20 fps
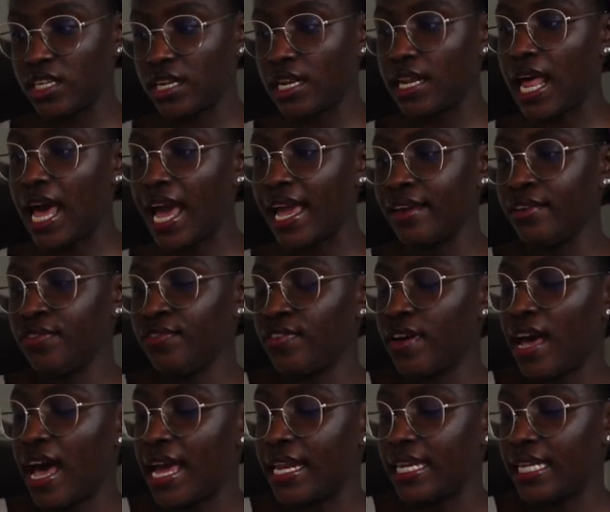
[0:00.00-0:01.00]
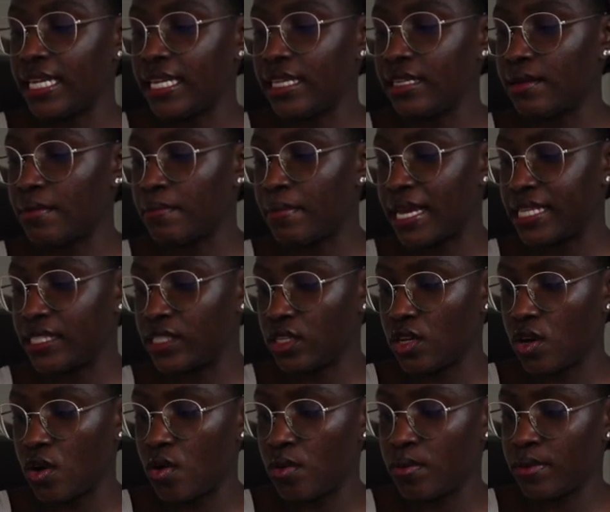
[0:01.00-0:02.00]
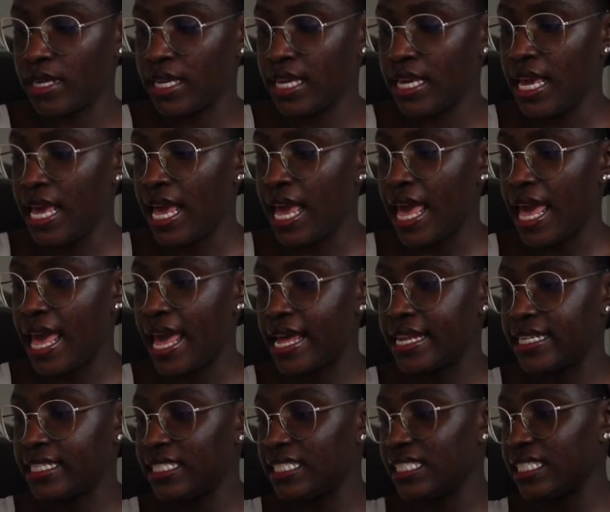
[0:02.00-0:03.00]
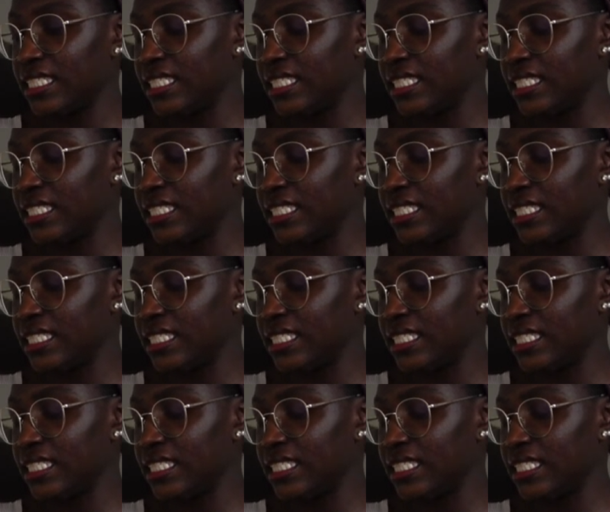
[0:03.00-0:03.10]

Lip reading: alive, I need my SCOBY, and